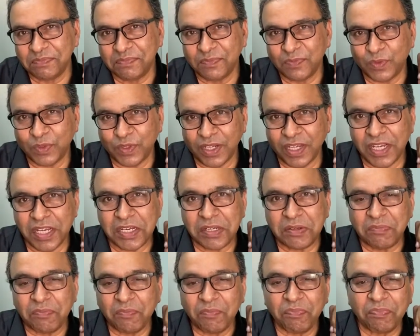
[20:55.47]
Right?
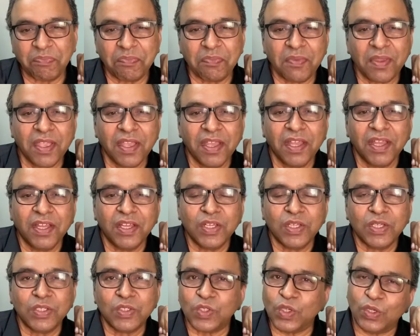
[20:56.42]

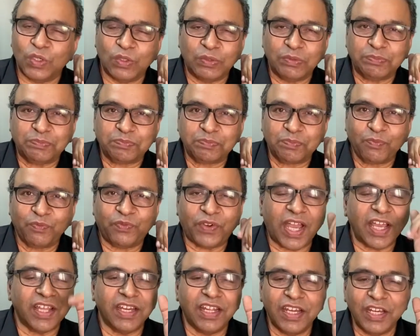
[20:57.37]
So,
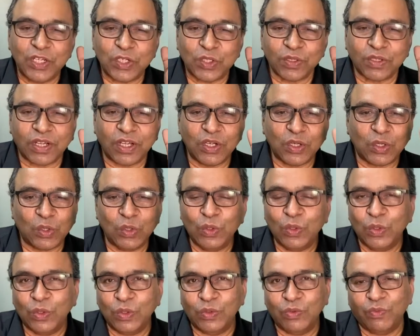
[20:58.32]
finally, to
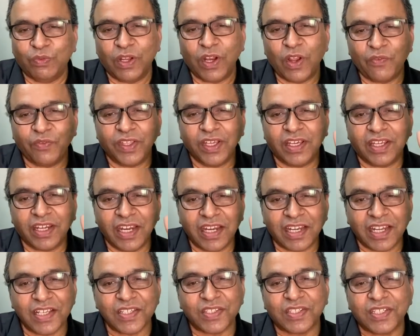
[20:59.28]
conclude, one of the
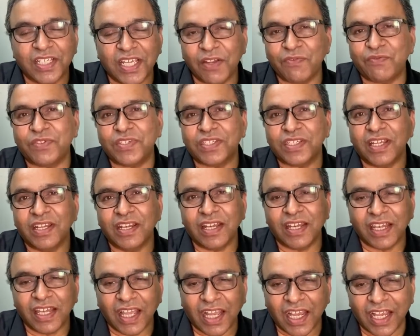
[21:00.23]
greatest gifts
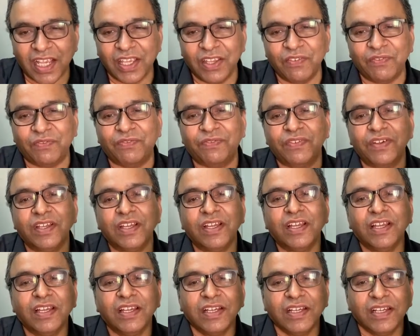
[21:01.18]
in life
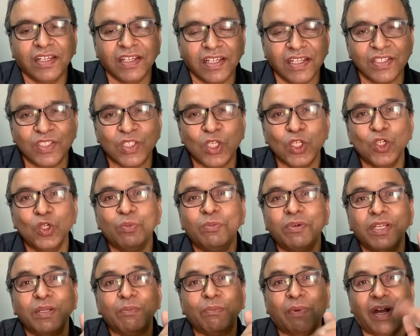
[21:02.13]
is the
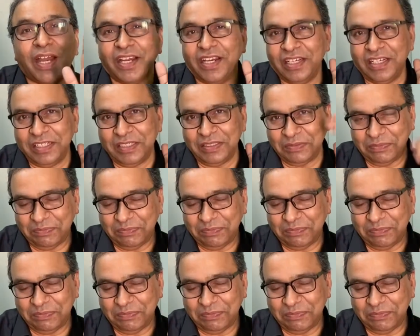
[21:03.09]
human mind.